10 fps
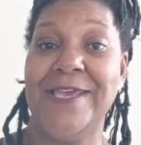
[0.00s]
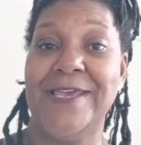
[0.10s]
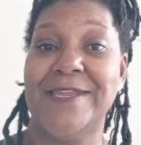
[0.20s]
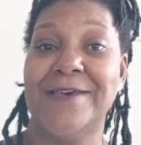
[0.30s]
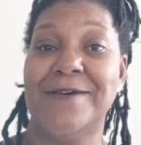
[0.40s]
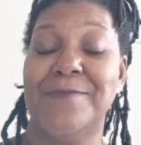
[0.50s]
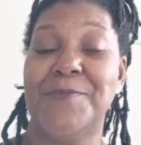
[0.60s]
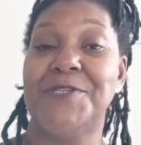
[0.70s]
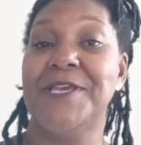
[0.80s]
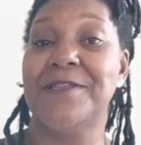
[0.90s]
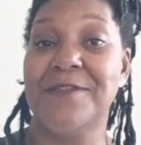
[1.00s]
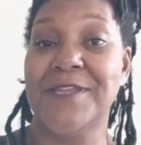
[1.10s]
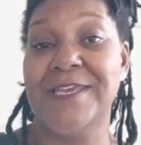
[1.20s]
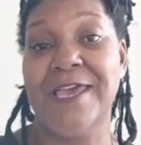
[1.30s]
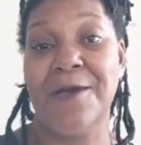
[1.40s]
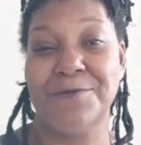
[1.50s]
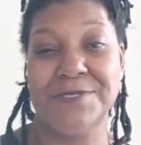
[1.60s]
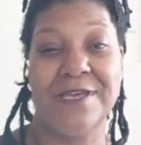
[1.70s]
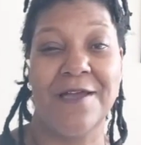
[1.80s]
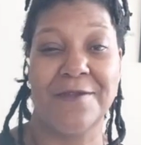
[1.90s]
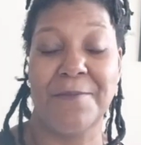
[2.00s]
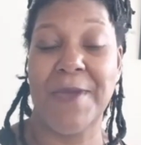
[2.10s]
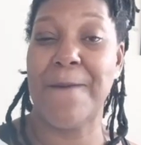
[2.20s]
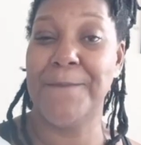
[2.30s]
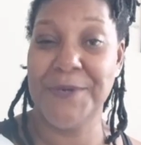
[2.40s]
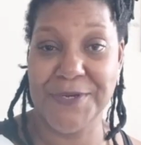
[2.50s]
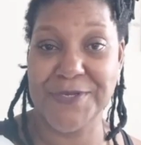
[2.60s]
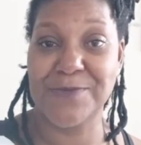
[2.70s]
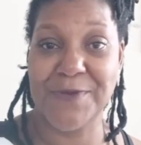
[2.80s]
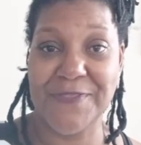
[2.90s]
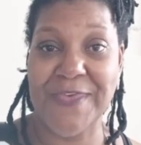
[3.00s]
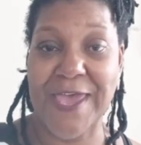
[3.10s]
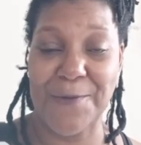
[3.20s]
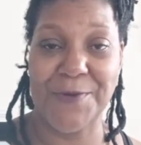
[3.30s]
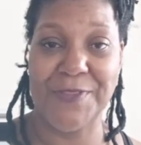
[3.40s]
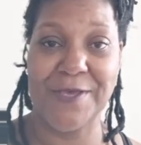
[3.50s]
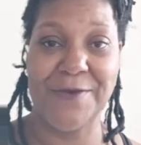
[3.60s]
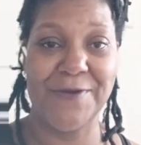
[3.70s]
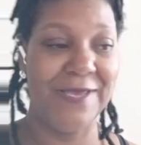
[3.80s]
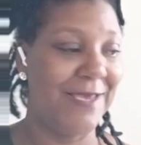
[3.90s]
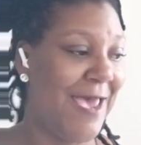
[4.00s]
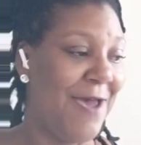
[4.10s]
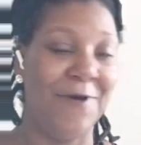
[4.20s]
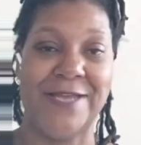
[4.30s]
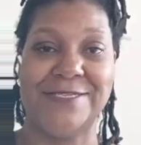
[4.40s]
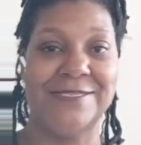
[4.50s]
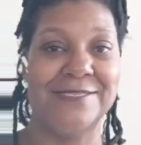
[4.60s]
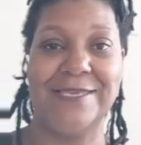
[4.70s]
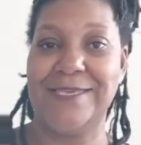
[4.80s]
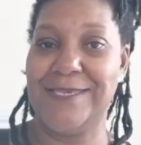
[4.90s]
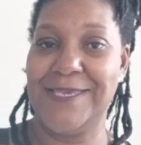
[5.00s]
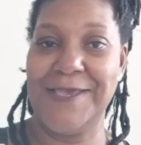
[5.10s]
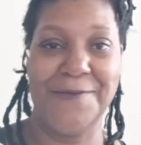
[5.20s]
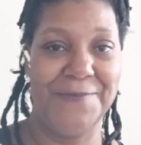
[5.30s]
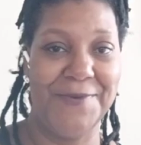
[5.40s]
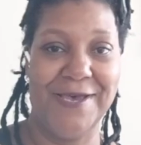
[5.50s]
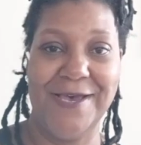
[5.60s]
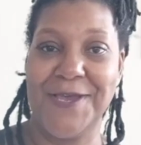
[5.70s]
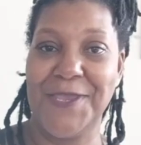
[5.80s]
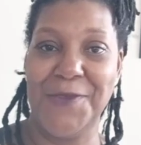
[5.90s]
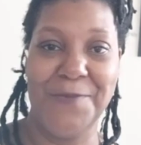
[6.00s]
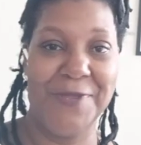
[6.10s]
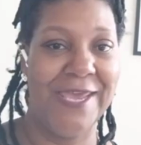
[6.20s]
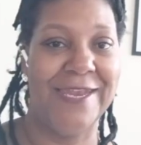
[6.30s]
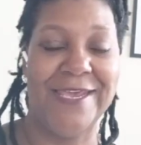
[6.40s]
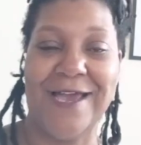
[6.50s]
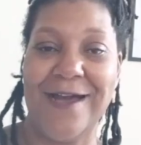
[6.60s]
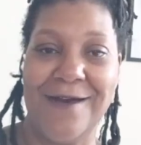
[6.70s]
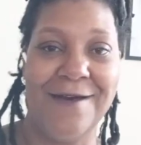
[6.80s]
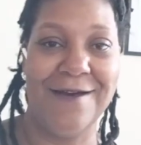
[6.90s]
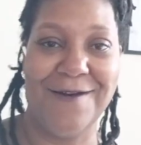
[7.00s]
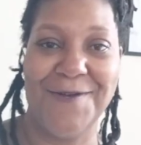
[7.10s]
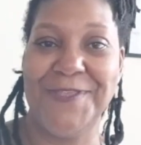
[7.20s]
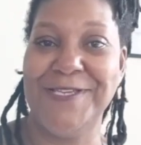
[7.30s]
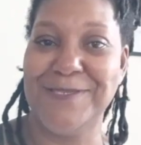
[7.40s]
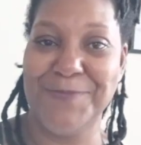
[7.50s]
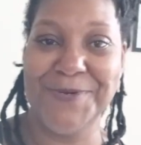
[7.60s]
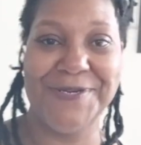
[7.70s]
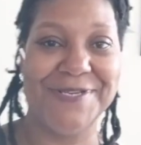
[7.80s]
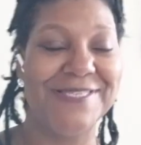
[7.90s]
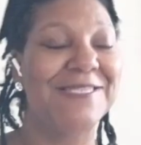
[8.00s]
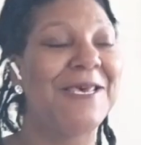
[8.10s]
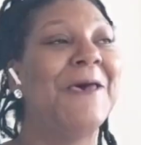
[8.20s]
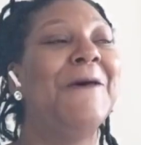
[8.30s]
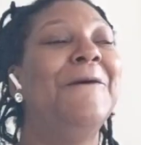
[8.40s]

And particularly, I was talking about books with that one, though. How I just kept accumulating all these books.